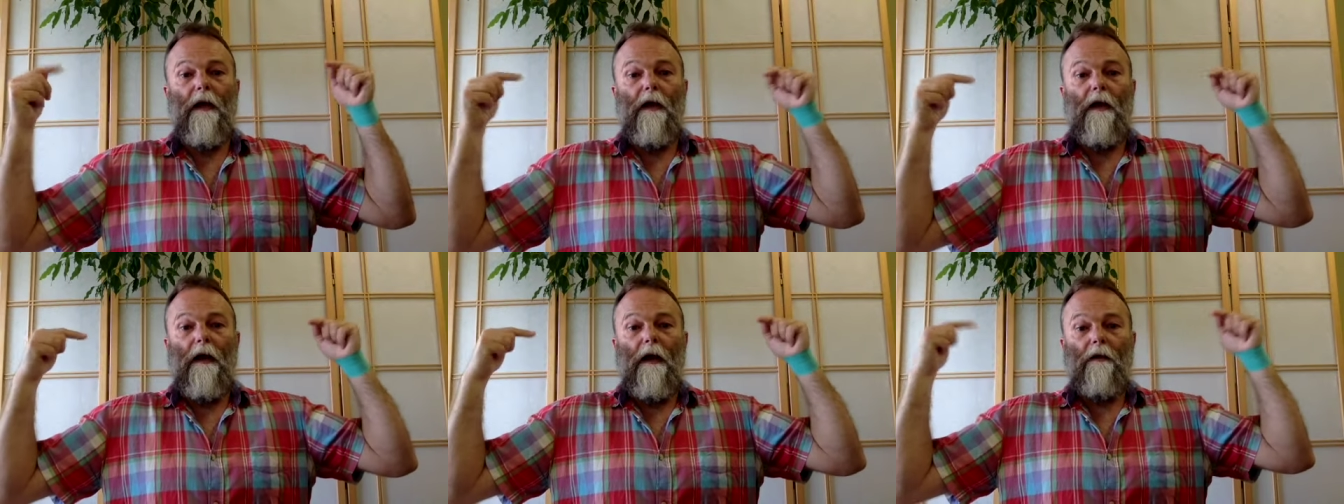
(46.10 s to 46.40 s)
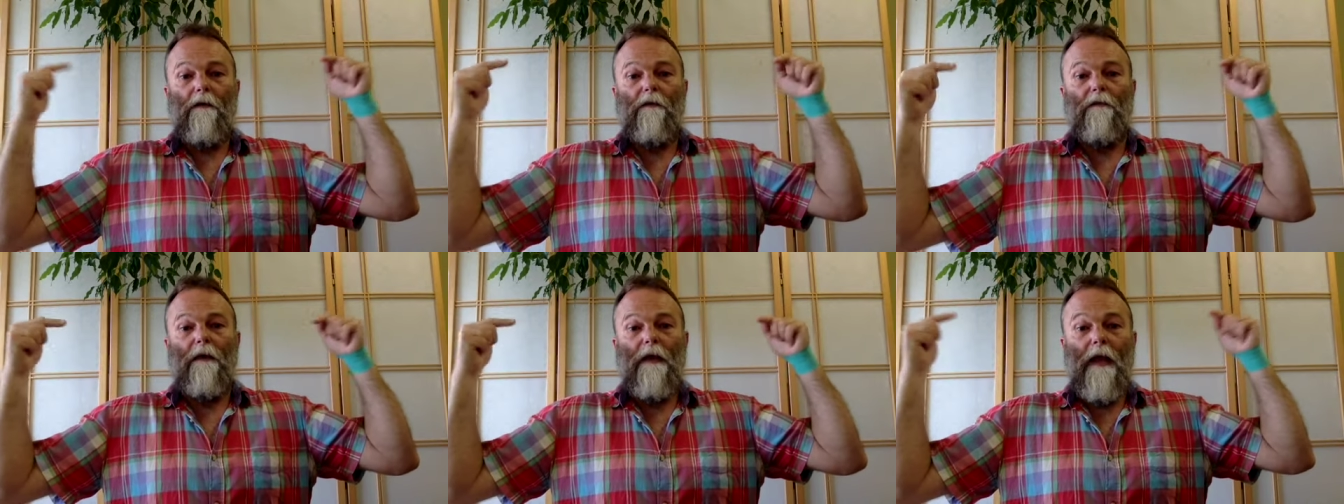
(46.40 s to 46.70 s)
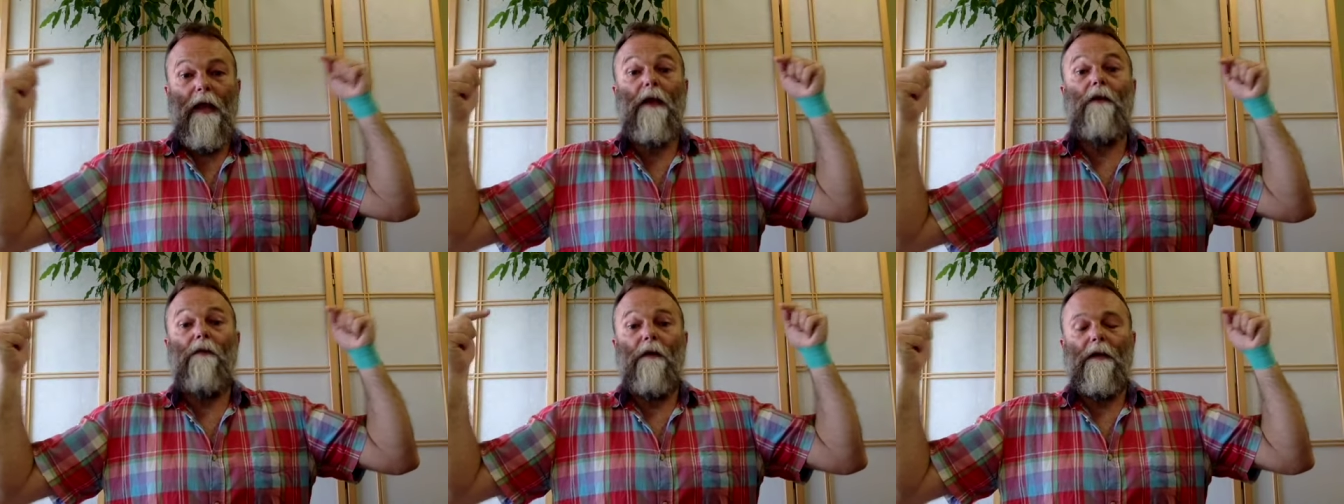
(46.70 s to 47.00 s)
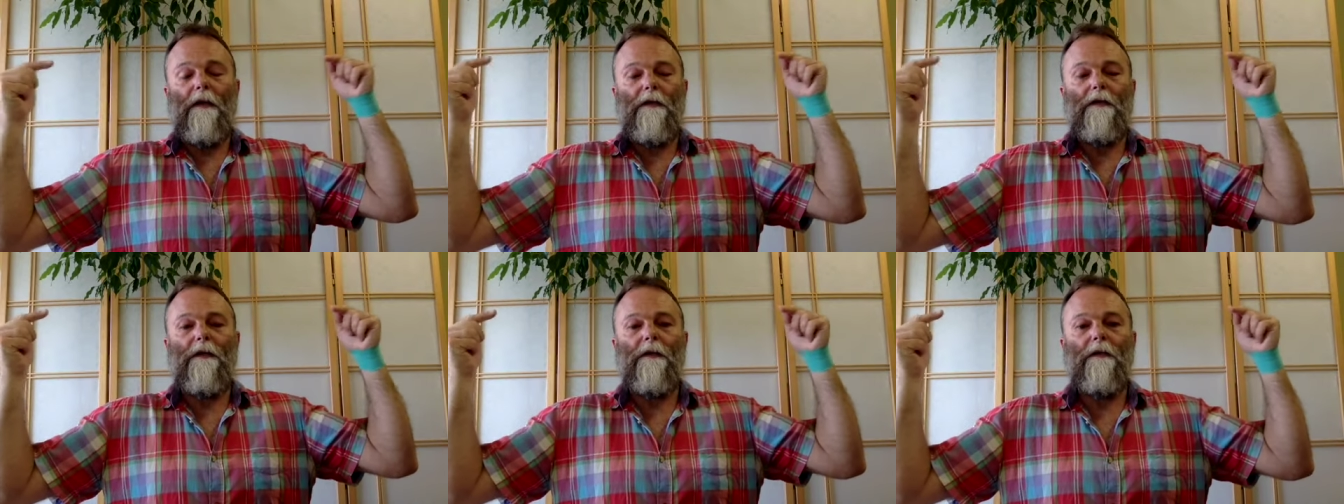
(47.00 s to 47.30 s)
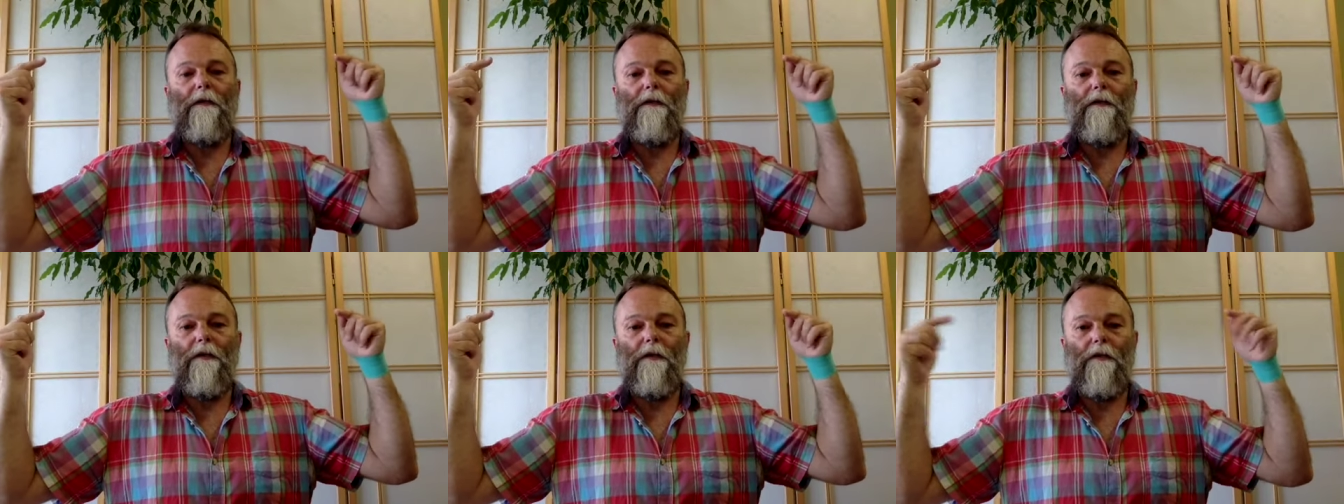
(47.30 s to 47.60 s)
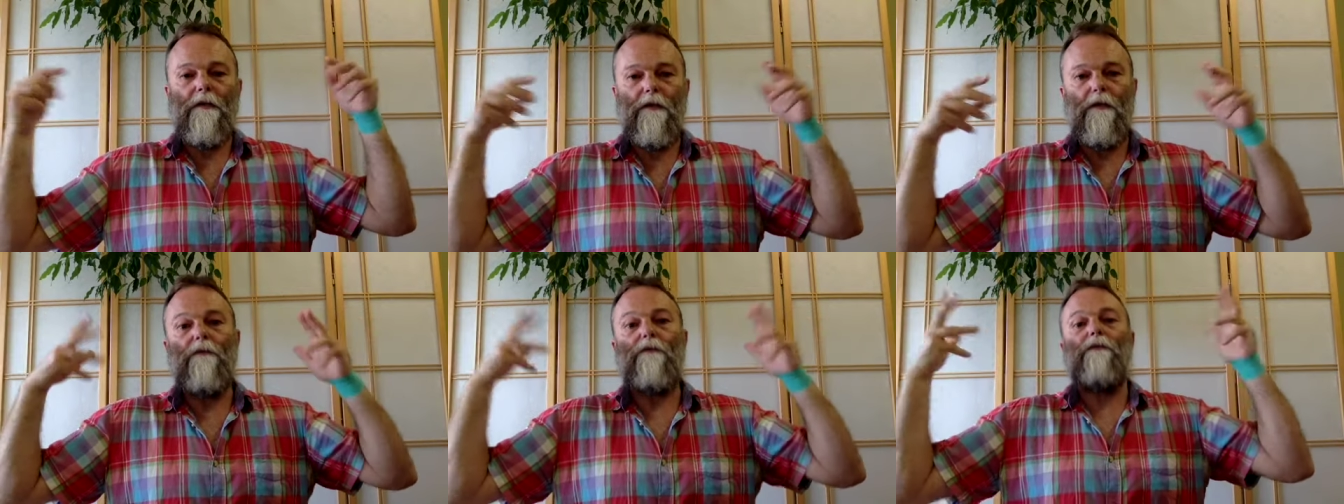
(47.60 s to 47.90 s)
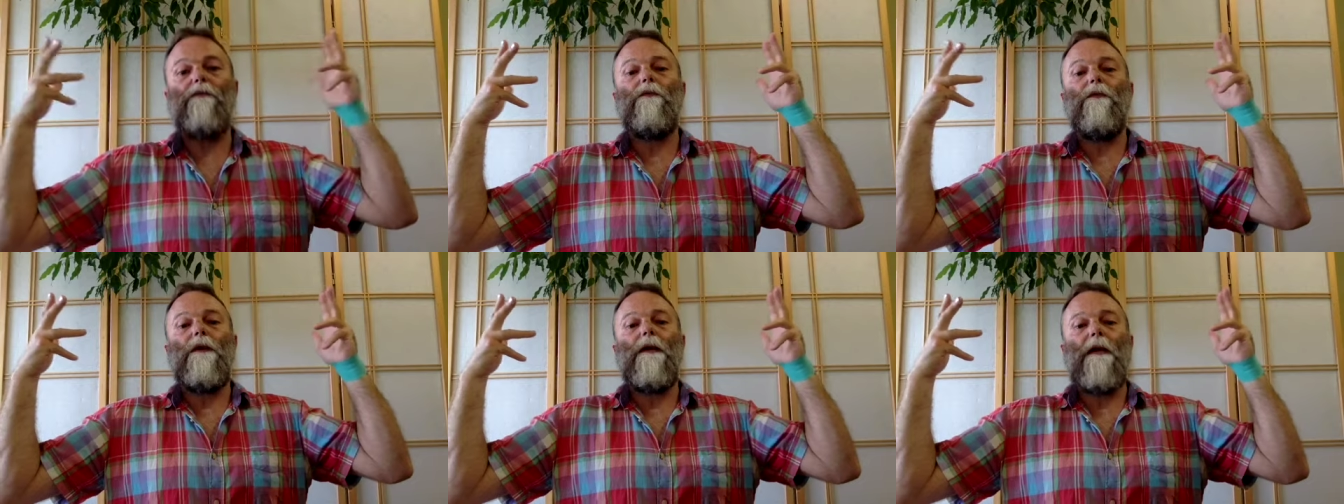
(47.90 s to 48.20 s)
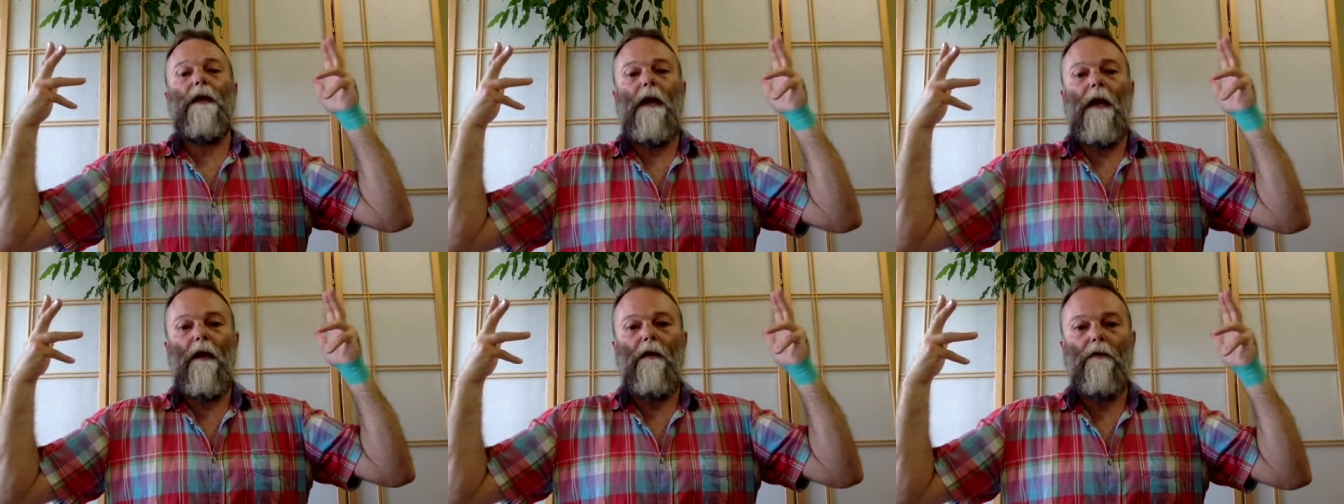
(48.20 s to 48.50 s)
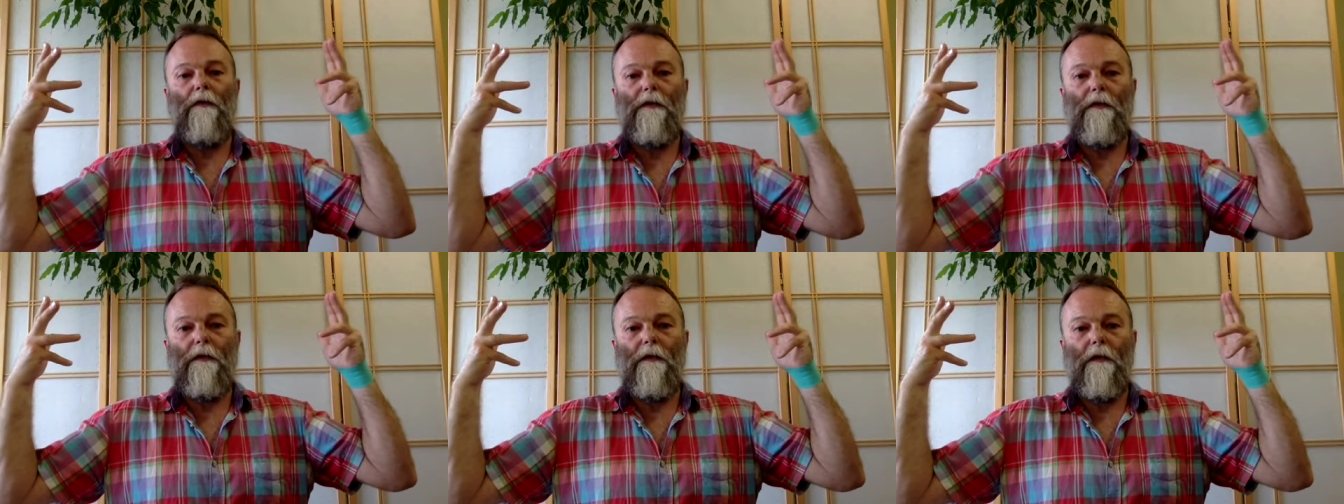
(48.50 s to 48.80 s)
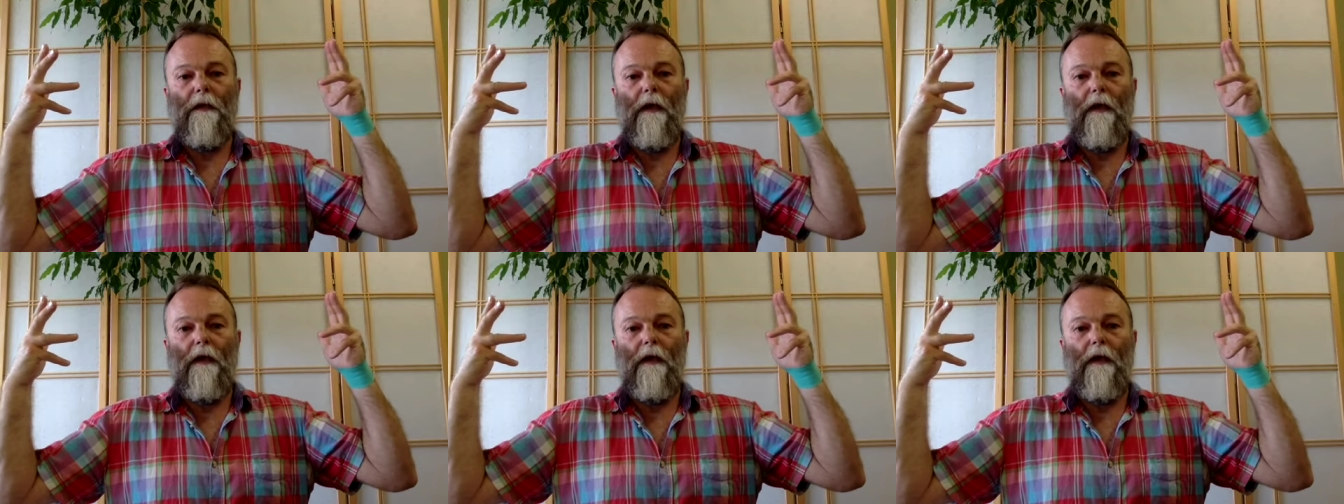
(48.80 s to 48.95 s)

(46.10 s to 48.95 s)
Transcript: and hearing the tinnitus, you freak out,